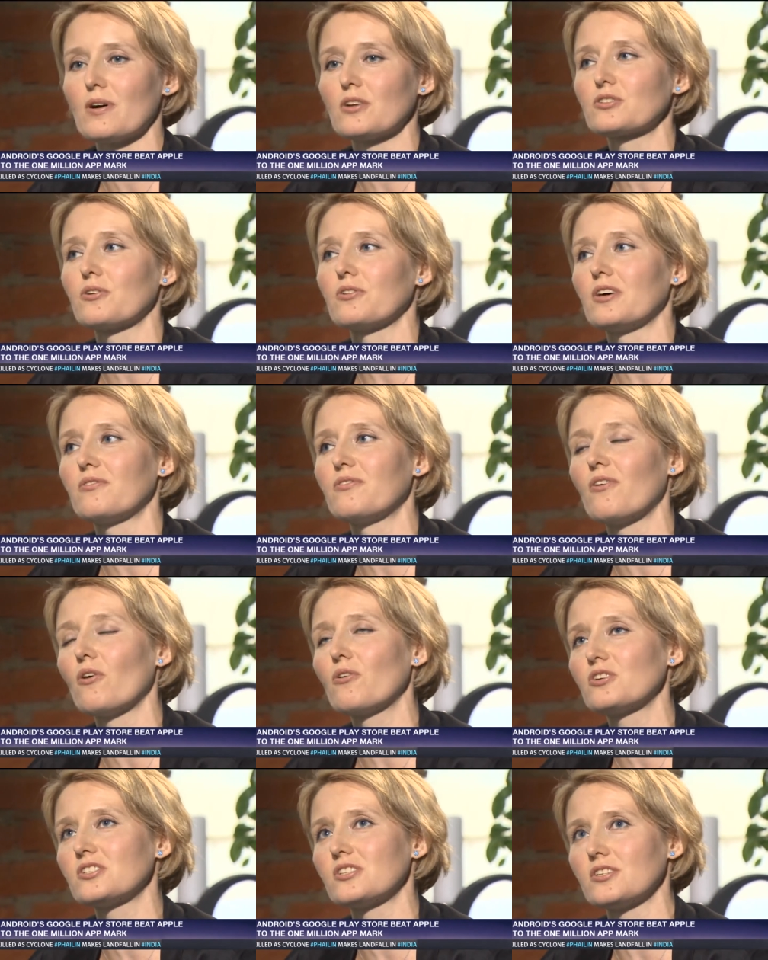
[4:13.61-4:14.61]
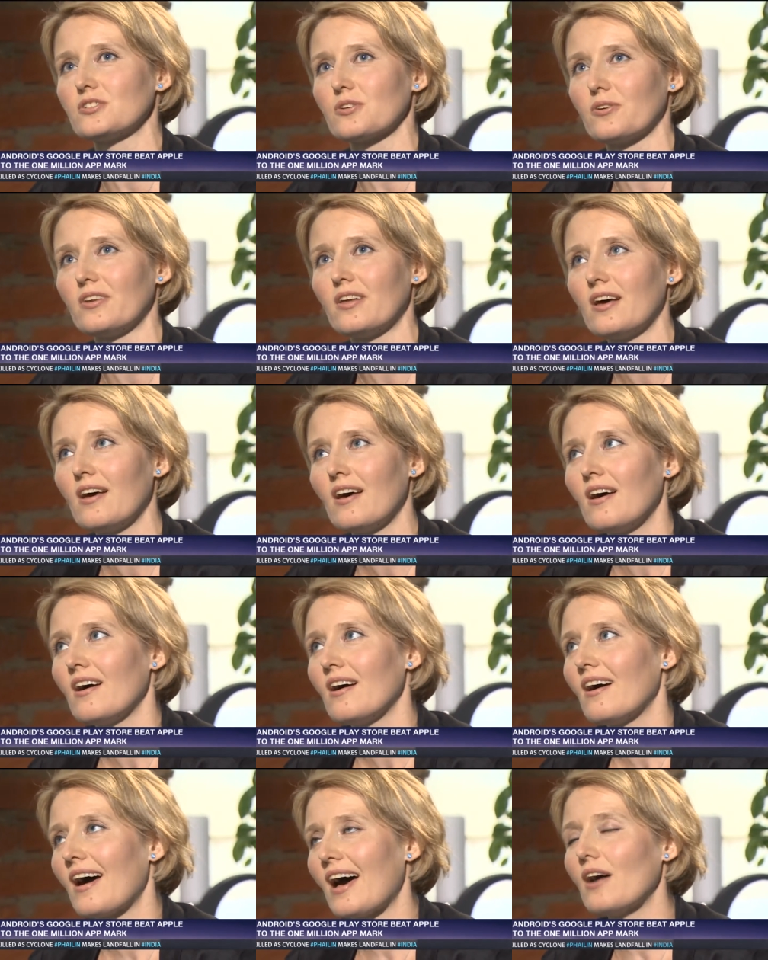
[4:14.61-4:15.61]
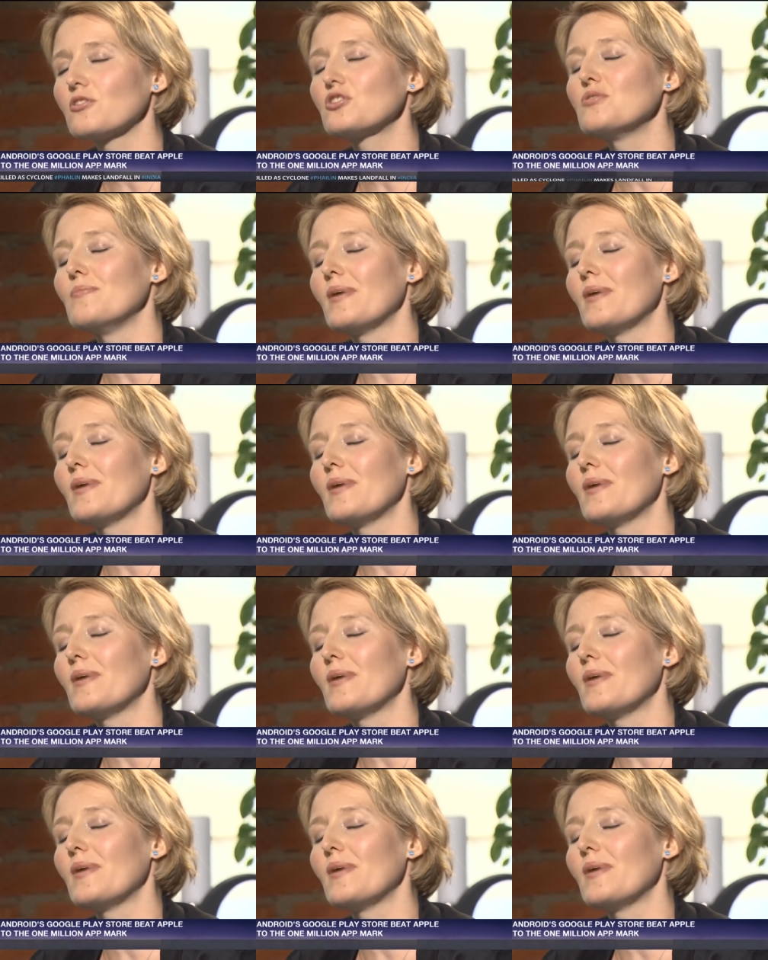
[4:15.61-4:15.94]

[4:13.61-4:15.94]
Moscow that focuses on how to